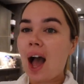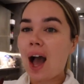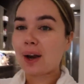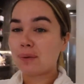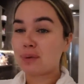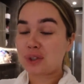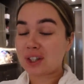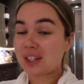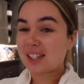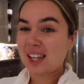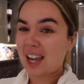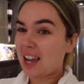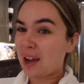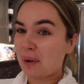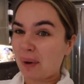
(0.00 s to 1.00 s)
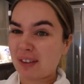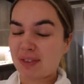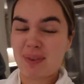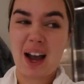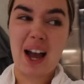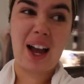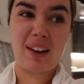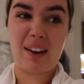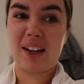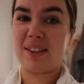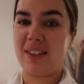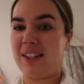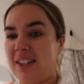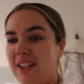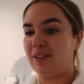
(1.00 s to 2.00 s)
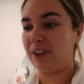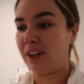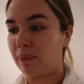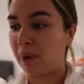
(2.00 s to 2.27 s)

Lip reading: And I'm just gonna sit here and wait for my Asda delivery